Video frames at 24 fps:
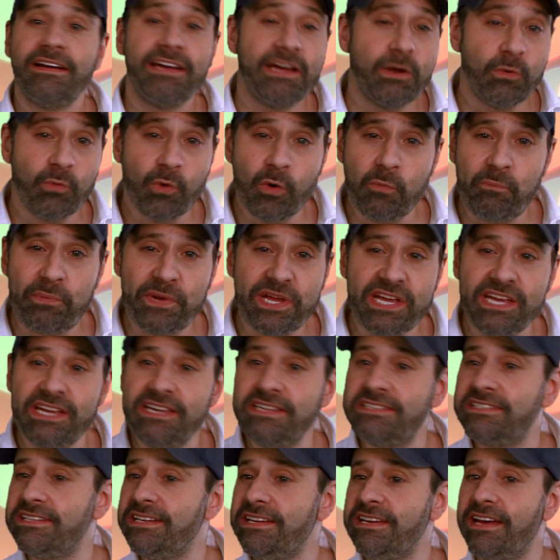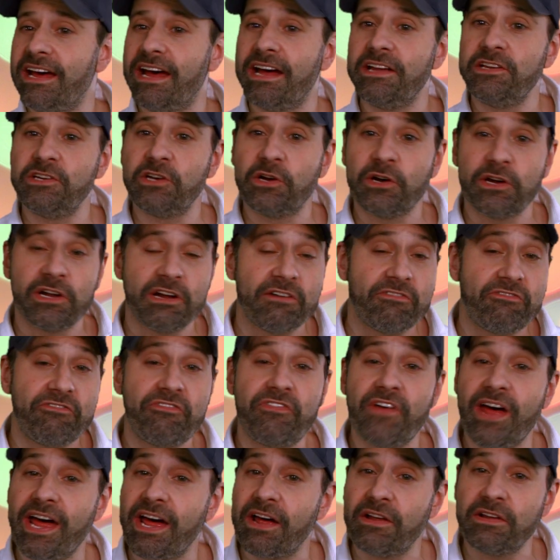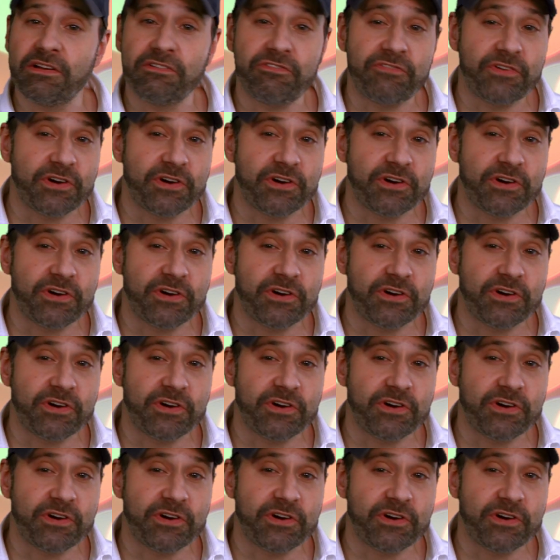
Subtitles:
It won't be easy, and you're going to fail the